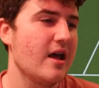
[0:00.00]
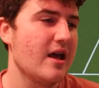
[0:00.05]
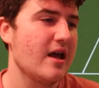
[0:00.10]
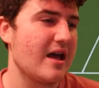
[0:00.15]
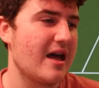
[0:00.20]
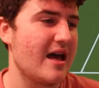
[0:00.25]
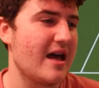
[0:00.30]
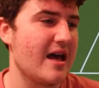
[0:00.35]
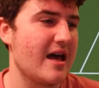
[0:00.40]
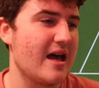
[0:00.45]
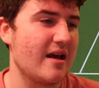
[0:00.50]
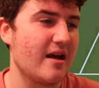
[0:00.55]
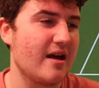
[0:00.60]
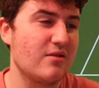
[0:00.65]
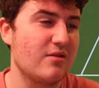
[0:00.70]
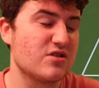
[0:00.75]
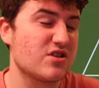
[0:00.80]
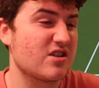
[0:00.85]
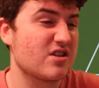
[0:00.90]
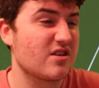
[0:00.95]
I
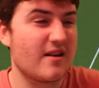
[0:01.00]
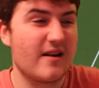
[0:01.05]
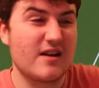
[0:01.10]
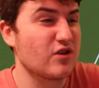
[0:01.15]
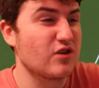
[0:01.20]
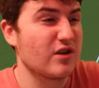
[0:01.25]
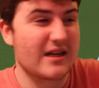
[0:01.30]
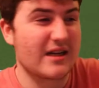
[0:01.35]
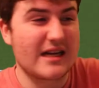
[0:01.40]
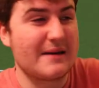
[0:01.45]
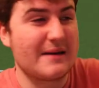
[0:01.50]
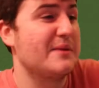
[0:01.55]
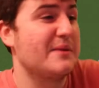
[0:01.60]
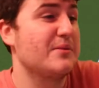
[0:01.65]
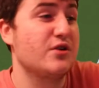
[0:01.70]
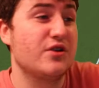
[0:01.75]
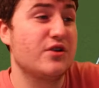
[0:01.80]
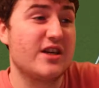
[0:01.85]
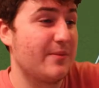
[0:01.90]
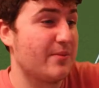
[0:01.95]
can't
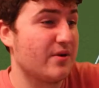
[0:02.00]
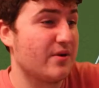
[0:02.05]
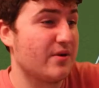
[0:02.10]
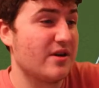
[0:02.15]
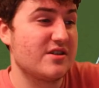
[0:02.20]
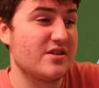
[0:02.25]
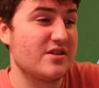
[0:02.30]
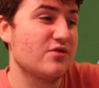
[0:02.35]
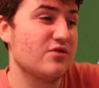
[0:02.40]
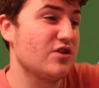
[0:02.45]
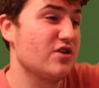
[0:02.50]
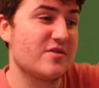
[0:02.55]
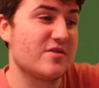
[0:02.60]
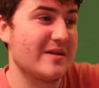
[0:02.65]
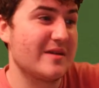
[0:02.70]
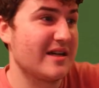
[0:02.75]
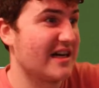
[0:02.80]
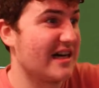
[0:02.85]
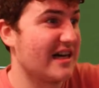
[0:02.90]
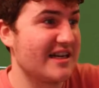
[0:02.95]
remember who the keeper is. It used to
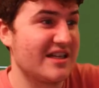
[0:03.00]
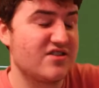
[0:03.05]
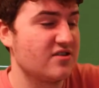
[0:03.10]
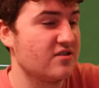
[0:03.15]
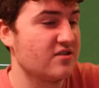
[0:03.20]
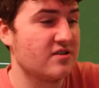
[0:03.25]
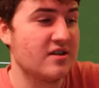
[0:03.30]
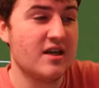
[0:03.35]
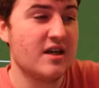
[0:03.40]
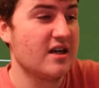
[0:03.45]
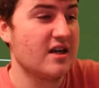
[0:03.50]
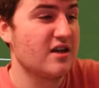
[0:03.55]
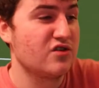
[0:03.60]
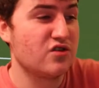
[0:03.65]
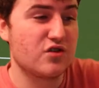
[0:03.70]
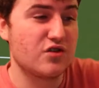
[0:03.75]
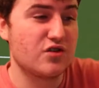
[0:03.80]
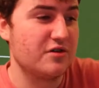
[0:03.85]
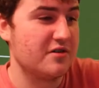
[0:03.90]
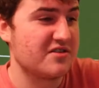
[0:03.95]
be Harry Stone.
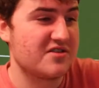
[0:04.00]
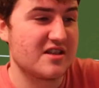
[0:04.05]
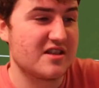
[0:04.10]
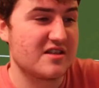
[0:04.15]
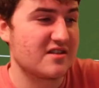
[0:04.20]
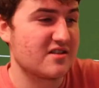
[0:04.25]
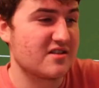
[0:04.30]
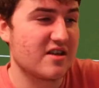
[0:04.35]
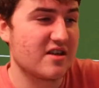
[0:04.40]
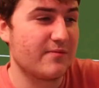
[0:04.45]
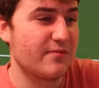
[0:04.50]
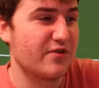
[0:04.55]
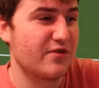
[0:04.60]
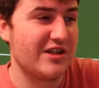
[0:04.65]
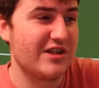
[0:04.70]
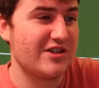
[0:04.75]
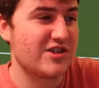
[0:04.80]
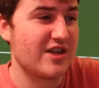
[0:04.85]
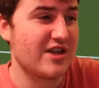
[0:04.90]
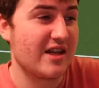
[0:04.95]
Don't know who this is. It's some
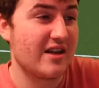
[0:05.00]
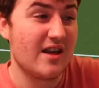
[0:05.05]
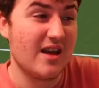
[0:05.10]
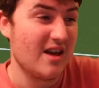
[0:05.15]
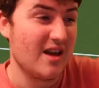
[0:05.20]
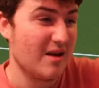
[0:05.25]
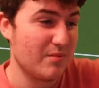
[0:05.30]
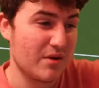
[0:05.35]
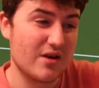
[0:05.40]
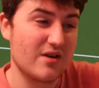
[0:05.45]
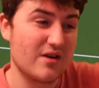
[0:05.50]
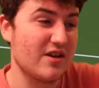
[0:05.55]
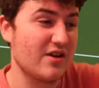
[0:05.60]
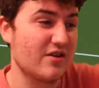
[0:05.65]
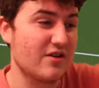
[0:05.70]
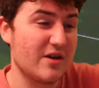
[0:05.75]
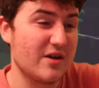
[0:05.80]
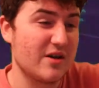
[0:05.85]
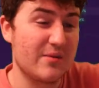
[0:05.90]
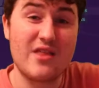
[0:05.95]
regen. But, you
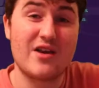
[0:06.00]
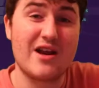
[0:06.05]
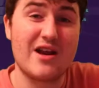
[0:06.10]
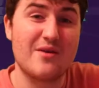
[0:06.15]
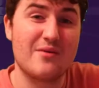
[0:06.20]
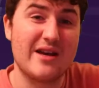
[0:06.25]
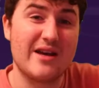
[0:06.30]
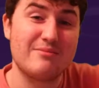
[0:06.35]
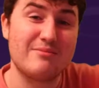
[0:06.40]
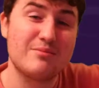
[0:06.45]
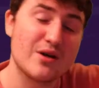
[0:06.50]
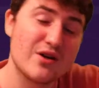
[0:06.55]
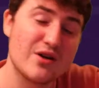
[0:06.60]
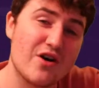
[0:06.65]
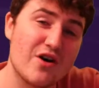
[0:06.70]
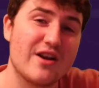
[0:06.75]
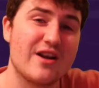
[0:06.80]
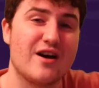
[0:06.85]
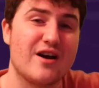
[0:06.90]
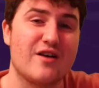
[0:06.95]
know, he went the right way, but
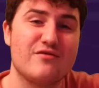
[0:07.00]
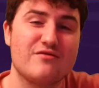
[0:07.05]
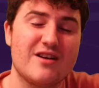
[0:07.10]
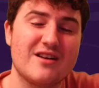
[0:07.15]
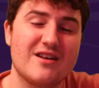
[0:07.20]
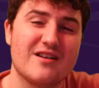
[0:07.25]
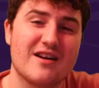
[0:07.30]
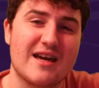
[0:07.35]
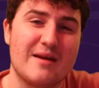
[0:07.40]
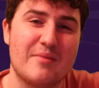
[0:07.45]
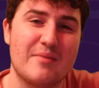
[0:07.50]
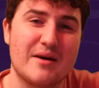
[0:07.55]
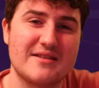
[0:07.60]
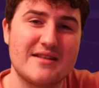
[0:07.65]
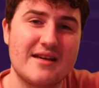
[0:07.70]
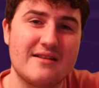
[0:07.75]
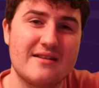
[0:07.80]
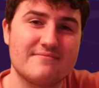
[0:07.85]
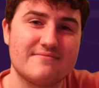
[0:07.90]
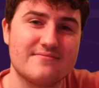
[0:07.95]
not enough. Unlucky,
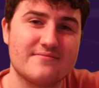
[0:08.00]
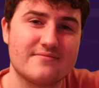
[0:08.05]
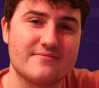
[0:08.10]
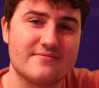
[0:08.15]
buddy.